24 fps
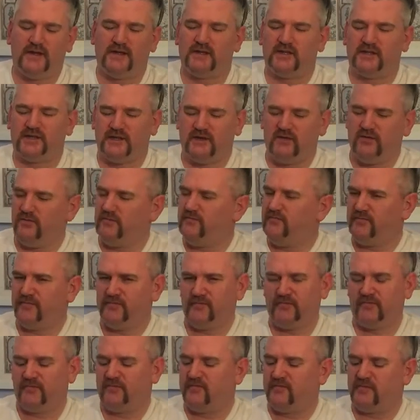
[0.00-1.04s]
Still
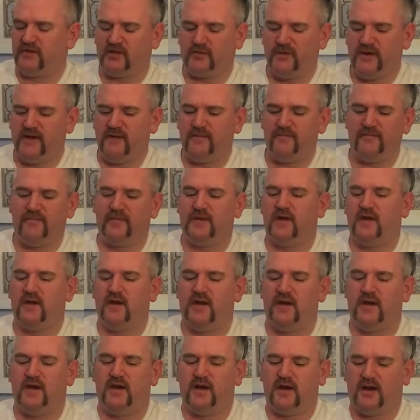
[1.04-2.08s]
sweet,
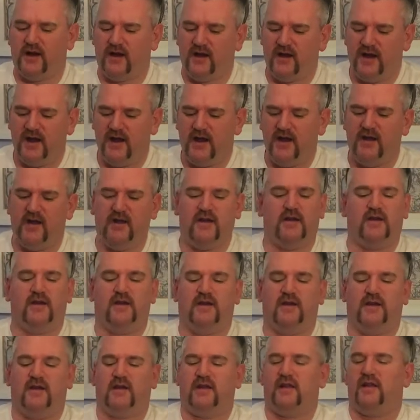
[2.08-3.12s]
honey,
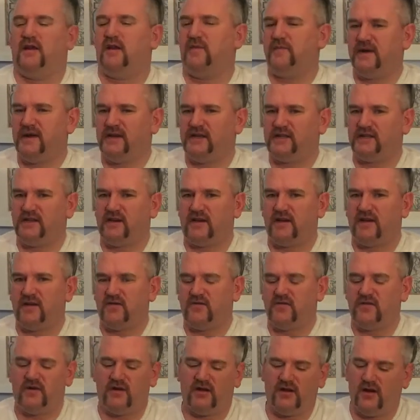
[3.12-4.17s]
a little bit of
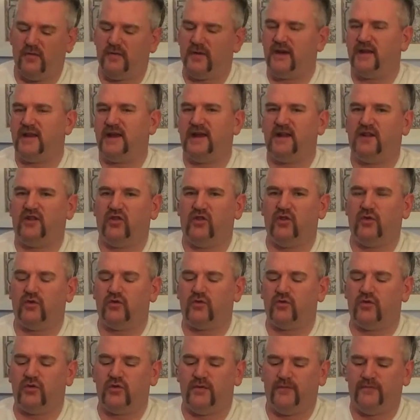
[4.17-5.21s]
cereal, a little bit of that
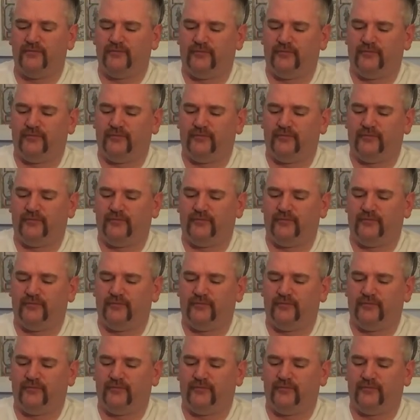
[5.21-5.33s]
dough,